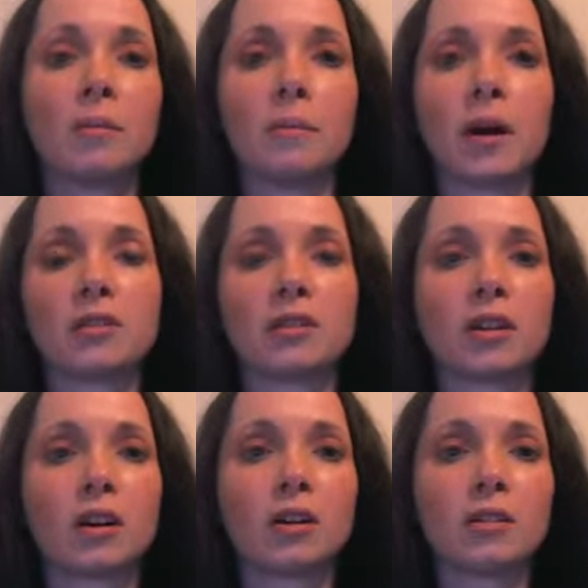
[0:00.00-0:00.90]
But
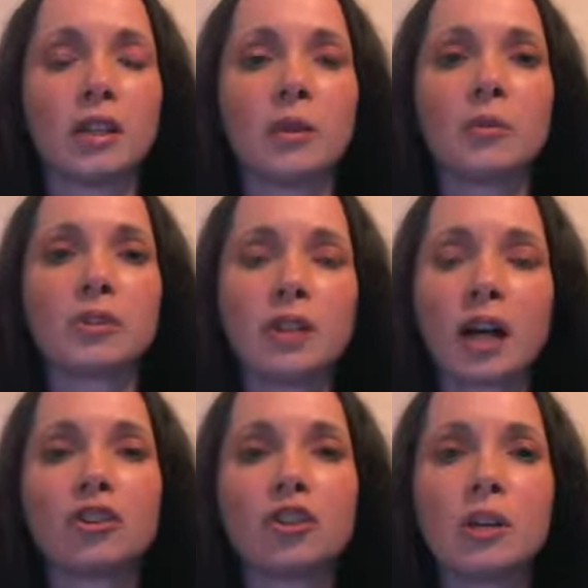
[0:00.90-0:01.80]
it was a
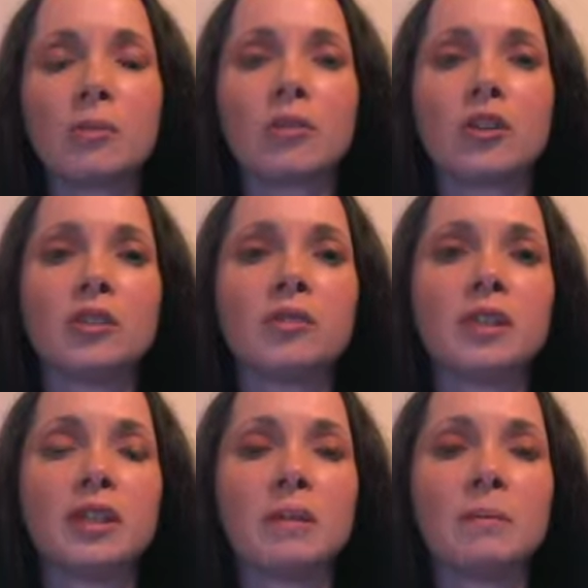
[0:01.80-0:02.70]
lot cheaper than
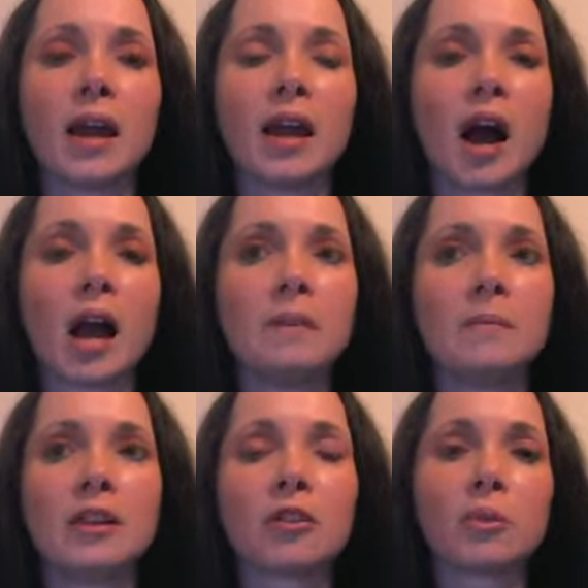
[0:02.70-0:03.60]
using eBay. I
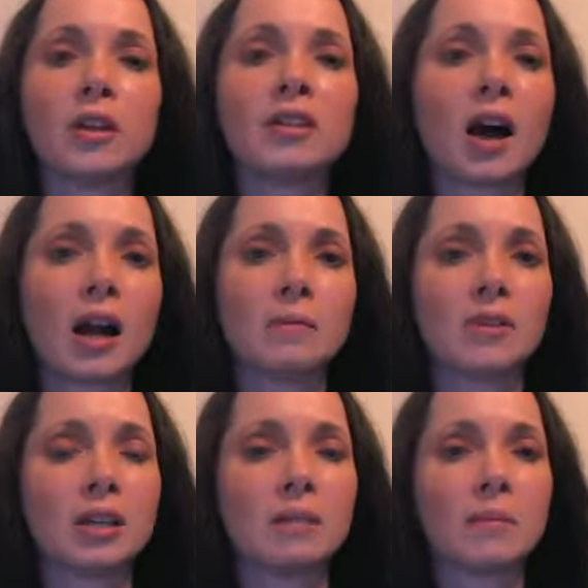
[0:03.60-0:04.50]
made 3
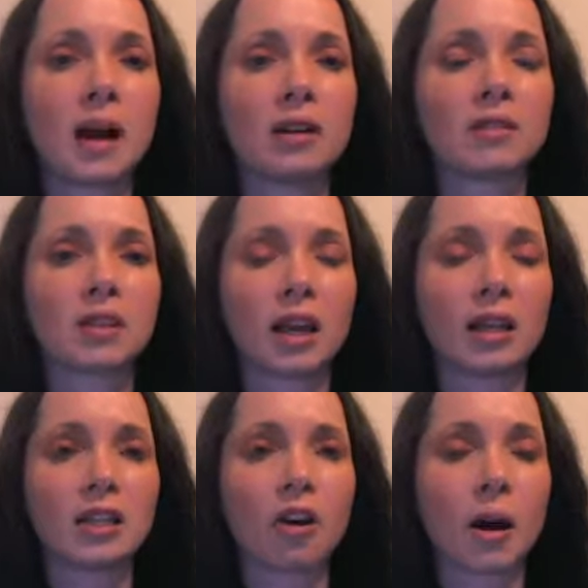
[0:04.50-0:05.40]
times the amount
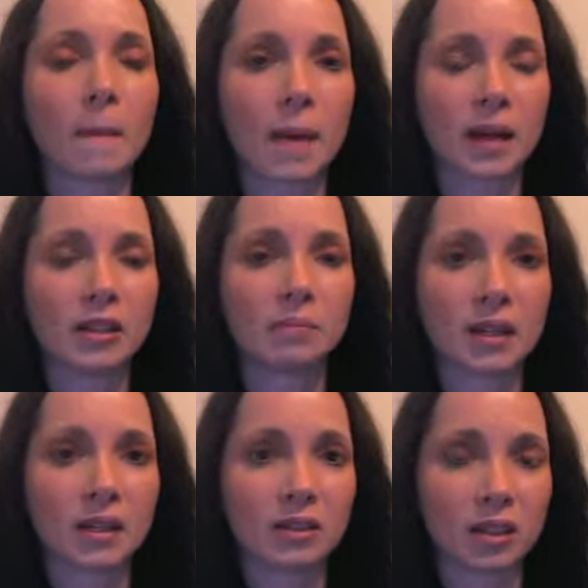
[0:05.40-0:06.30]
selling on
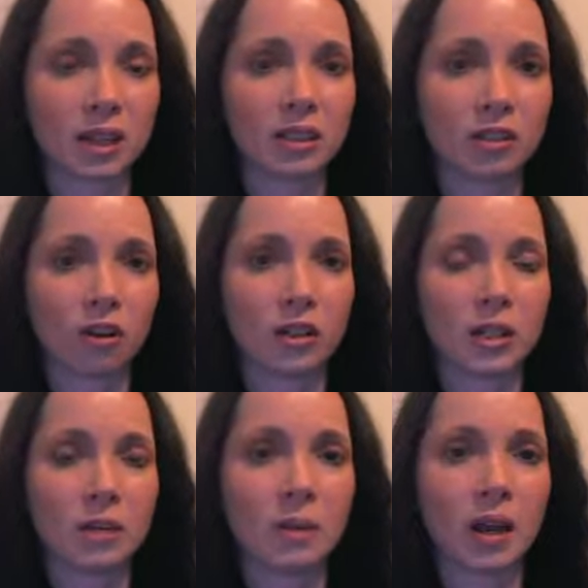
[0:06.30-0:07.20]
MySpace than I did on
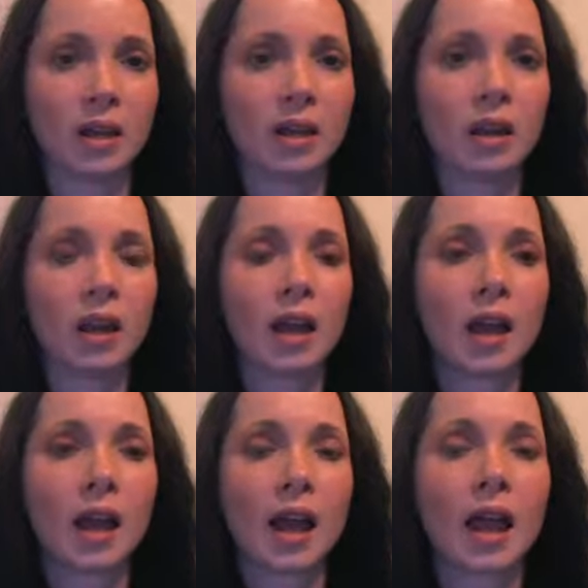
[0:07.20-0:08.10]
eBay,
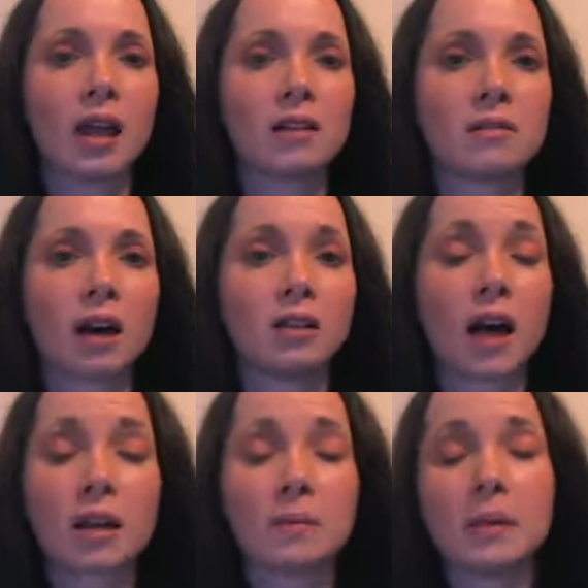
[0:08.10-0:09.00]
and a
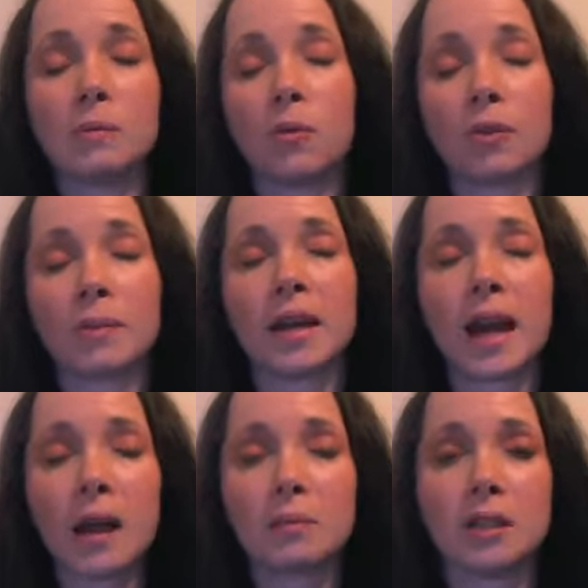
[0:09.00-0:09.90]
lot of people were made
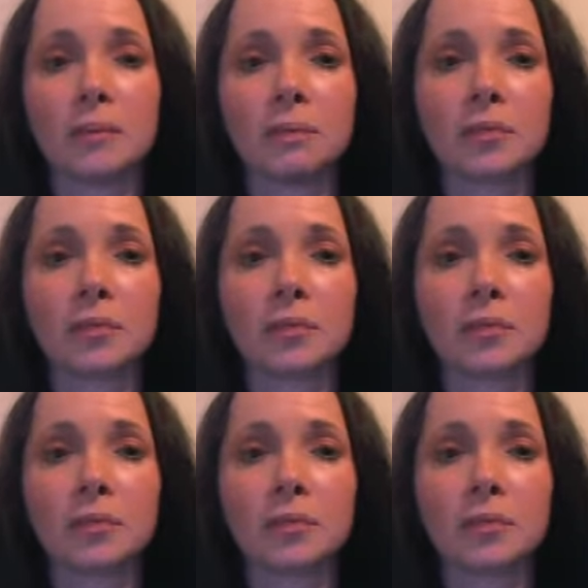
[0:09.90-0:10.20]
happy.